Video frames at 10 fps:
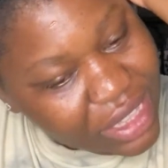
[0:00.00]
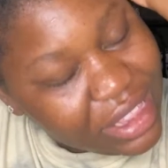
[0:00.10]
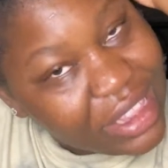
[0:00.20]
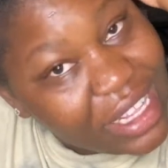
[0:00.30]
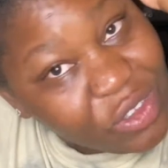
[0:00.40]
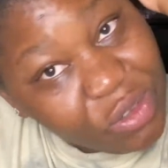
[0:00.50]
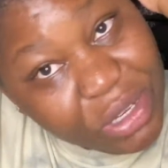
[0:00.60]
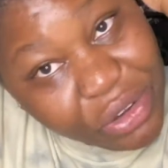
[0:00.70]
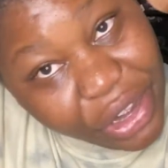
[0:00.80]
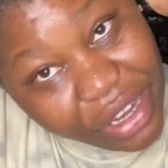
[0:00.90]
That will be
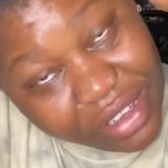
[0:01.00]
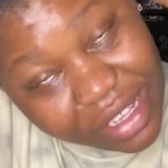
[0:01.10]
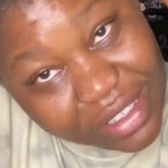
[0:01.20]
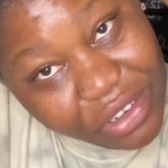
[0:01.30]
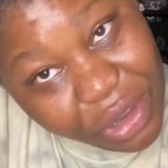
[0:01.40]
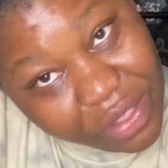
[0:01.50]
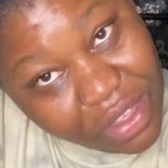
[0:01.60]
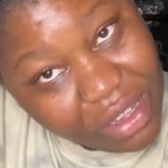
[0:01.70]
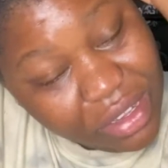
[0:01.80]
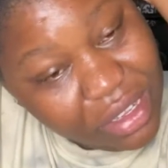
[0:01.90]
rare. That's a rare
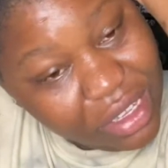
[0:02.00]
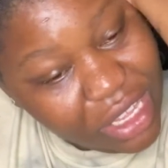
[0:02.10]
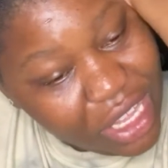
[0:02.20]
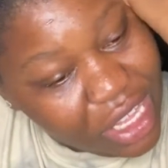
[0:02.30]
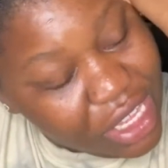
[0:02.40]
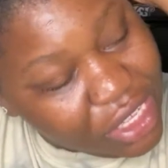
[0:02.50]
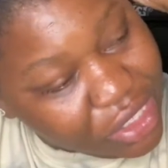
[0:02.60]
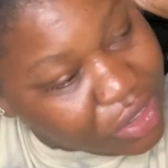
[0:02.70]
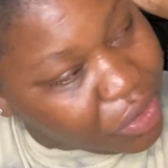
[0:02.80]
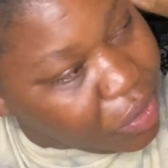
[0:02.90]
thing.
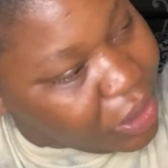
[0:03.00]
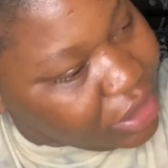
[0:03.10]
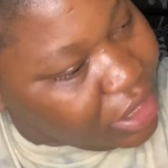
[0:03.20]
So what they